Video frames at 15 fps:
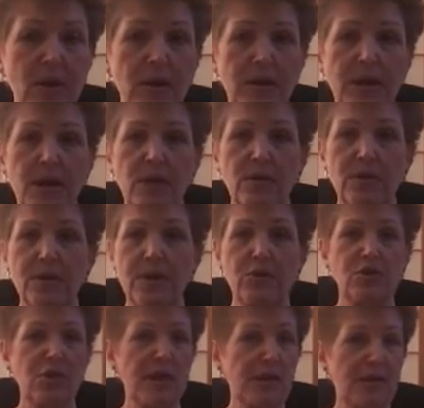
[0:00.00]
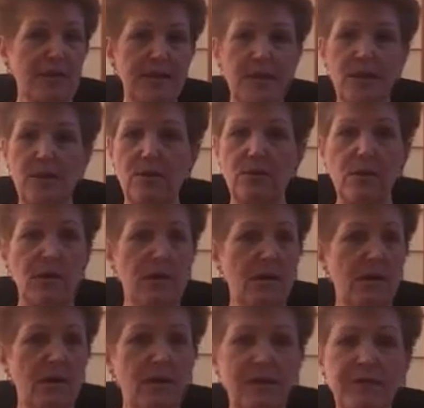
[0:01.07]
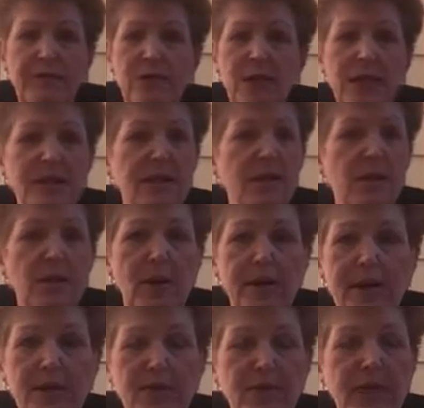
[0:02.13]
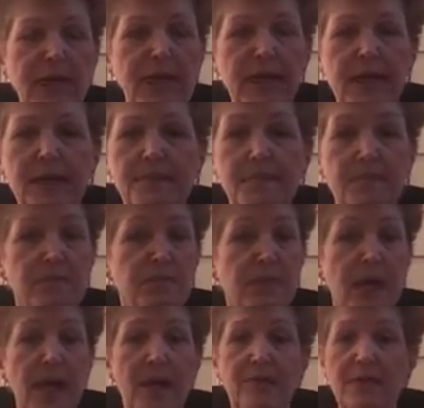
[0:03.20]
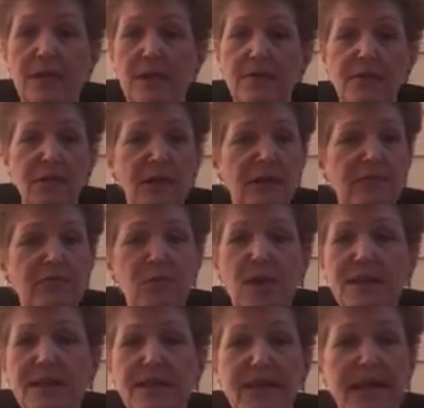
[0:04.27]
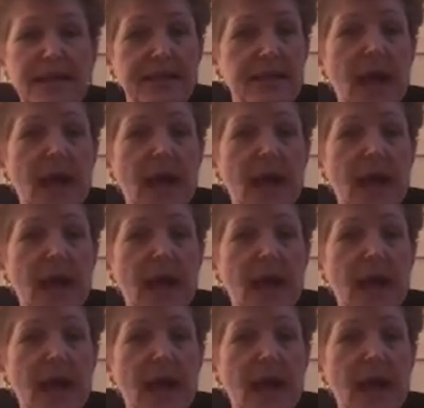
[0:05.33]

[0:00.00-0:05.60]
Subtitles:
You know, such as, you know, a few nights ago I did a reading, and the loved one said